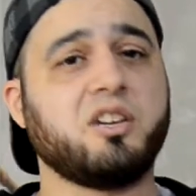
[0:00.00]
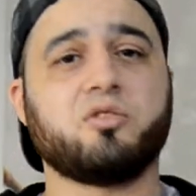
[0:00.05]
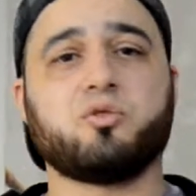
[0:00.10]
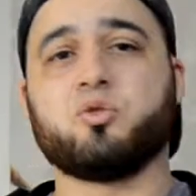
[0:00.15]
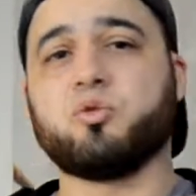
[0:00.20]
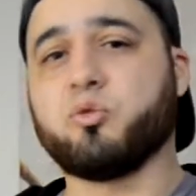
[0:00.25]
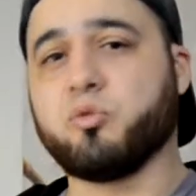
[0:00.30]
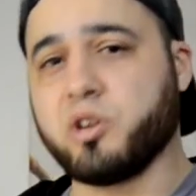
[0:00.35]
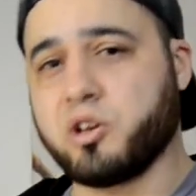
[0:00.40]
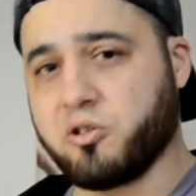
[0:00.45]

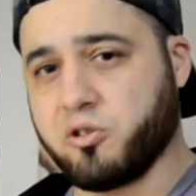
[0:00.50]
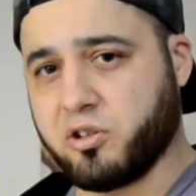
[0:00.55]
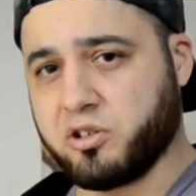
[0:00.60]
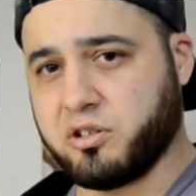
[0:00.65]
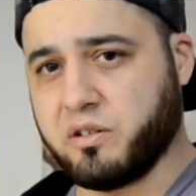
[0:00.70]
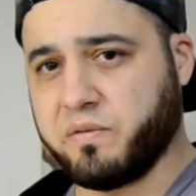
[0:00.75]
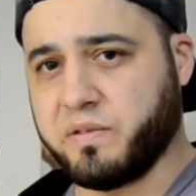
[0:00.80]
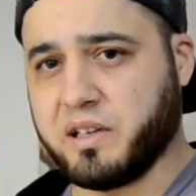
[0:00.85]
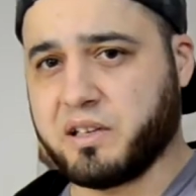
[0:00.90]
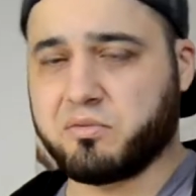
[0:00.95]
you record
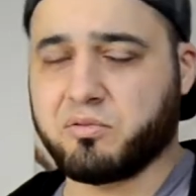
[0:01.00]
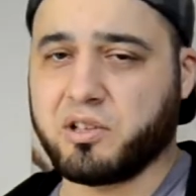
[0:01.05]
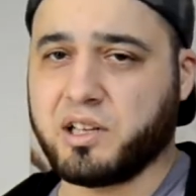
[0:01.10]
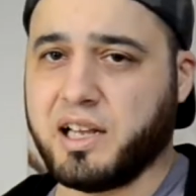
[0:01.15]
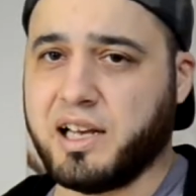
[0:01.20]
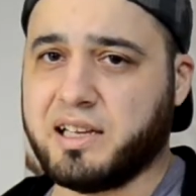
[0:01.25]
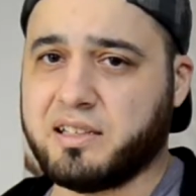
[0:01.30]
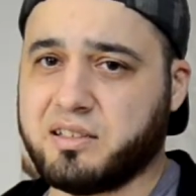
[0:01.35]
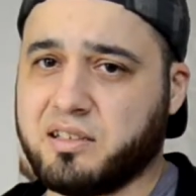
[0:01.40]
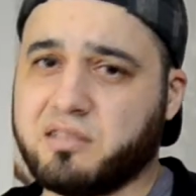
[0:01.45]
your face with
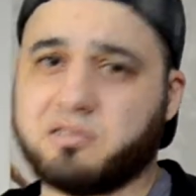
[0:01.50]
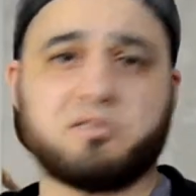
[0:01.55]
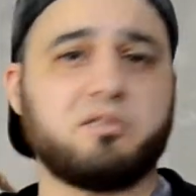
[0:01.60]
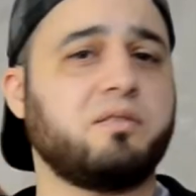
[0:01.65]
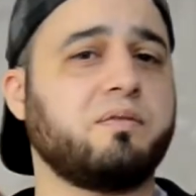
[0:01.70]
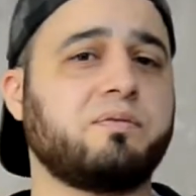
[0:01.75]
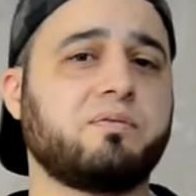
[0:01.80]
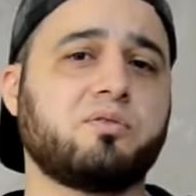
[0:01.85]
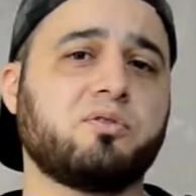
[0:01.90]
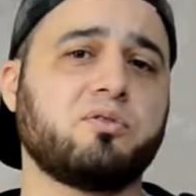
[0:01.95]
glasses, or
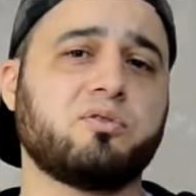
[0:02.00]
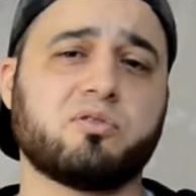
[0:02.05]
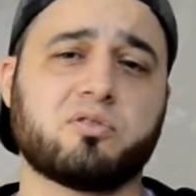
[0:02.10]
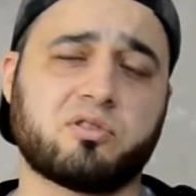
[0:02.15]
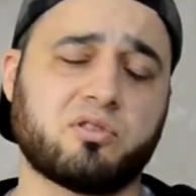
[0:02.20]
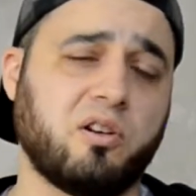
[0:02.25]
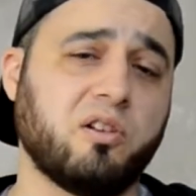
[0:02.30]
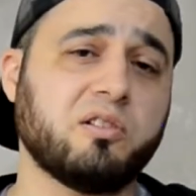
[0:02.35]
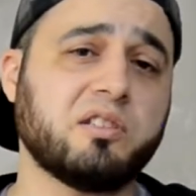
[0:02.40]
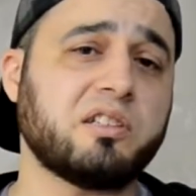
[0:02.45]
if you
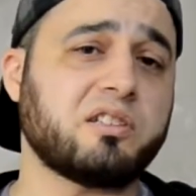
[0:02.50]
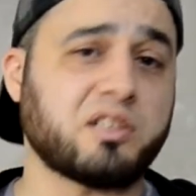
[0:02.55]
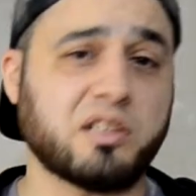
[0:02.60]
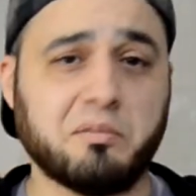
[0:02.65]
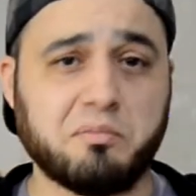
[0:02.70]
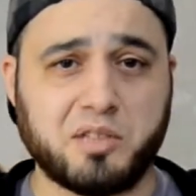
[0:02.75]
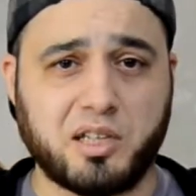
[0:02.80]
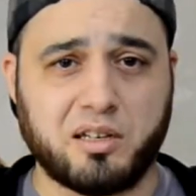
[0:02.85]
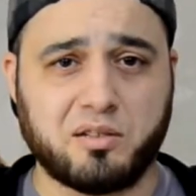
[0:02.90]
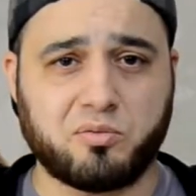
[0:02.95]
only
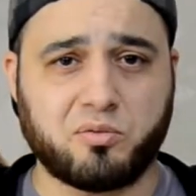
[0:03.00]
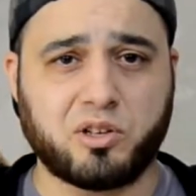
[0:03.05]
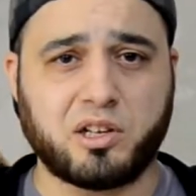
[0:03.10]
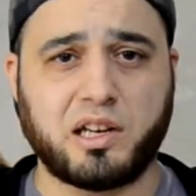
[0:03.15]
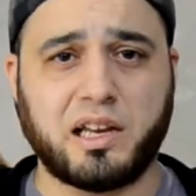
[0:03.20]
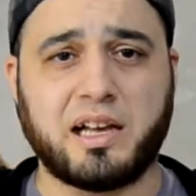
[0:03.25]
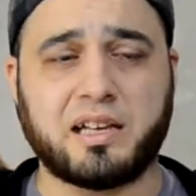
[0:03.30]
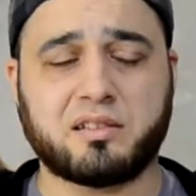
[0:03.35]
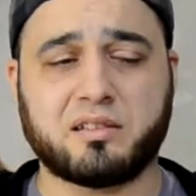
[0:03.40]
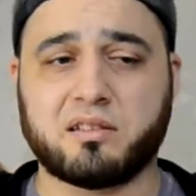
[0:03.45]
sometimes wear
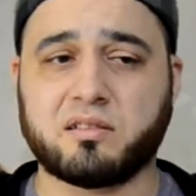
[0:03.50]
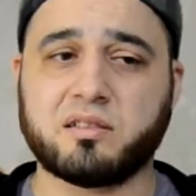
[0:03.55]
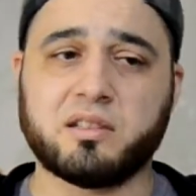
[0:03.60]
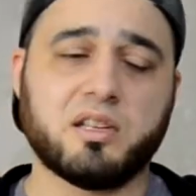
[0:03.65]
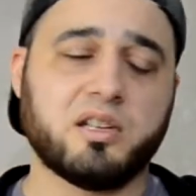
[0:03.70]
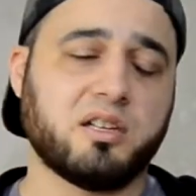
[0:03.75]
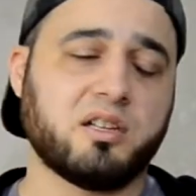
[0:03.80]
glasses,